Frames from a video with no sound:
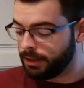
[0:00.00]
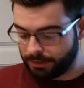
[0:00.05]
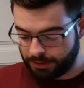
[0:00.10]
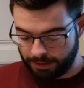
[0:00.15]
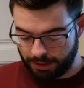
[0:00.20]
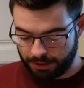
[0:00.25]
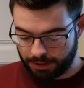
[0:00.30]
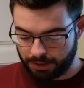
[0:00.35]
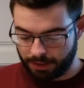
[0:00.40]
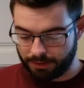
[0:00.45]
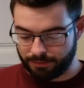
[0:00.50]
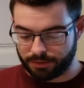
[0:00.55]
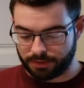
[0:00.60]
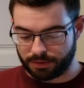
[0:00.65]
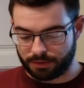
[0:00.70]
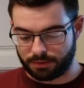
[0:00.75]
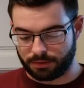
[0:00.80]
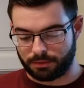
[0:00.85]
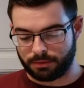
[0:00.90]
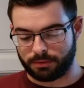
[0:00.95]
So that should give
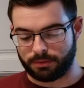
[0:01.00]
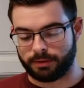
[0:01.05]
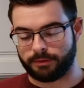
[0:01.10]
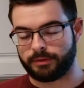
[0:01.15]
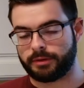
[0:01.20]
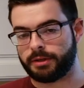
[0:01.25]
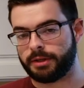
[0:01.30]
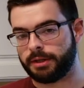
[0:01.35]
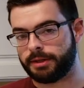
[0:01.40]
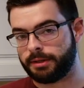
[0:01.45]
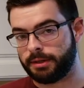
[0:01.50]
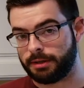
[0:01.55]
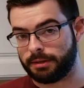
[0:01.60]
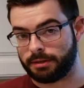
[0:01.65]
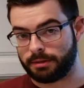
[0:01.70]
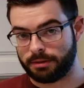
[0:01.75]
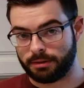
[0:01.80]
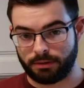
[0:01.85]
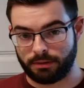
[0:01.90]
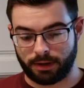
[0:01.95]
us a total of
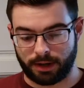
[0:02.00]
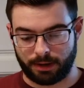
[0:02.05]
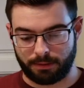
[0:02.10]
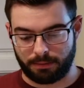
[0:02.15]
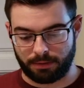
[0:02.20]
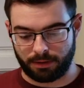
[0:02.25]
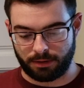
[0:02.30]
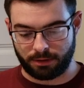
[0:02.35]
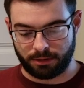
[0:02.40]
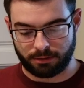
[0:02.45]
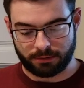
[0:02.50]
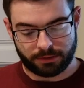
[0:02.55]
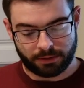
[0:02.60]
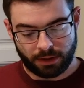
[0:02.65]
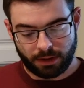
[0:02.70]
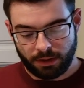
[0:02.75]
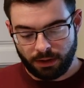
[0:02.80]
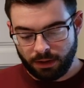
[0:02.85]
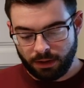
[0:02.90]
62 IBUs